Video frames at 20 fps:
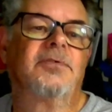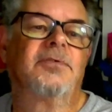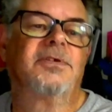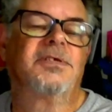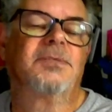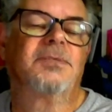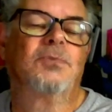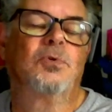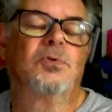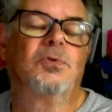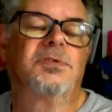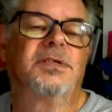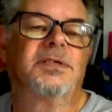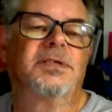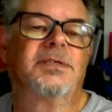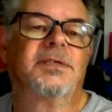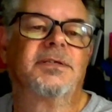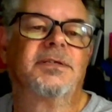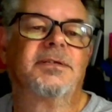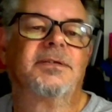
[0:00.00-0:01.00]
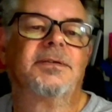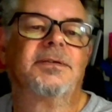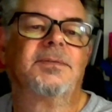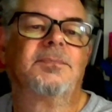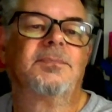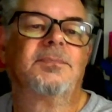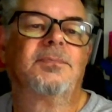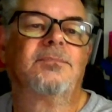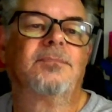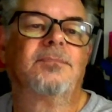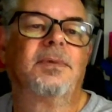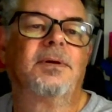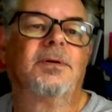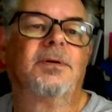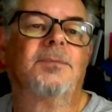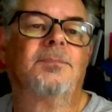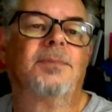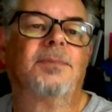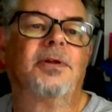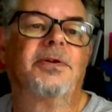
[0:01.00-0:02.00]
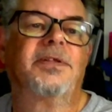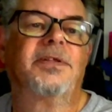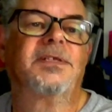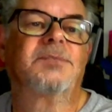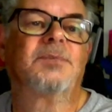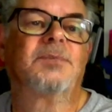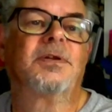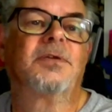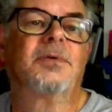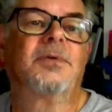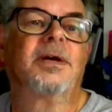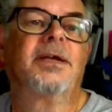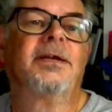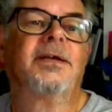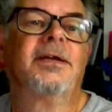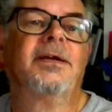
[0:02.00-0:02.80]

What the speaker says: supported plugins, by the way.